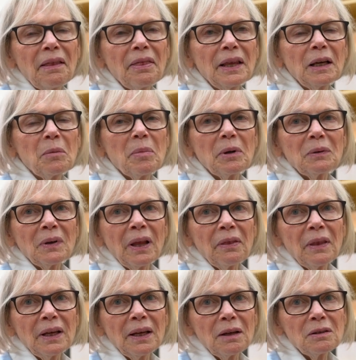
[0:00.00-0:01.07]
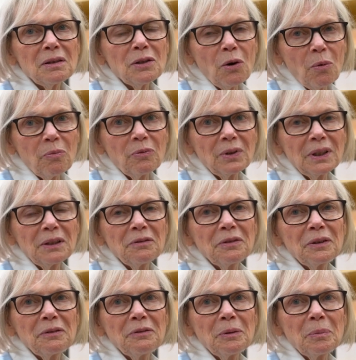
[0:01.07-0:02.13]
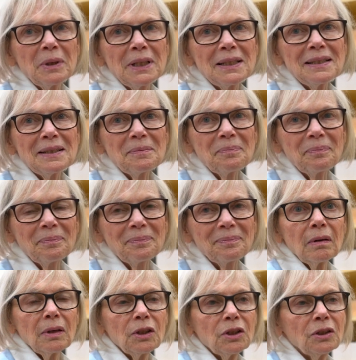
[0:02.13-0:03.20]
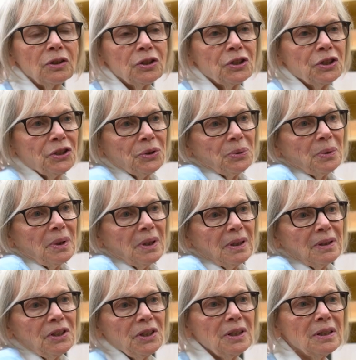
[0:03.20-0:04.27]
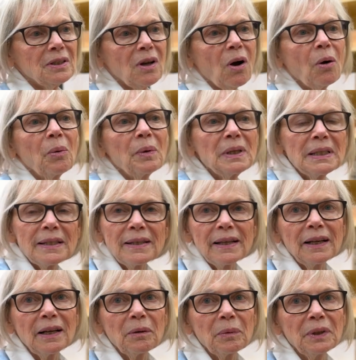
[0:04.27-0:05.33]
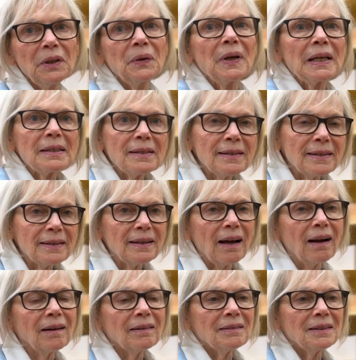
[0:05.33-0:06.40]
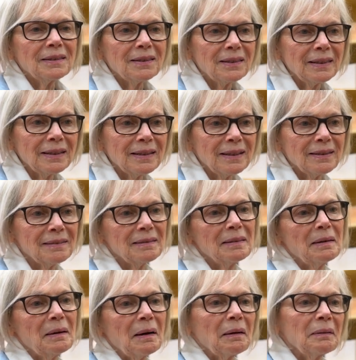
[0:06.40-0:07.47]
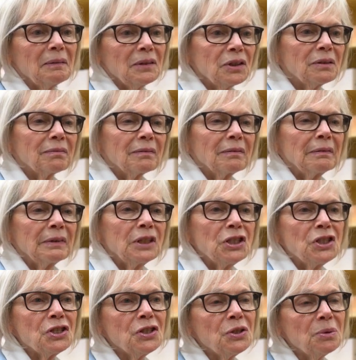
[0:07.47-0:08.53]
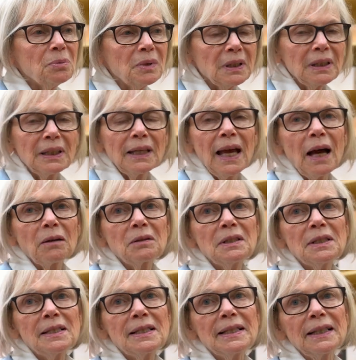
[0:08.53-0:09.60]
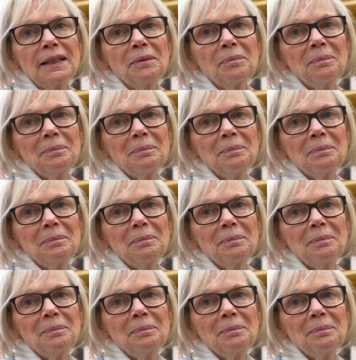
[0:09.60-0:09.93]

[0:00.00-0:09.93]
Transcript: think about nothing else, hopefully, for a few minutes. Sure, she's always there when you get stuck, she sort of says. She teaches you really how to see.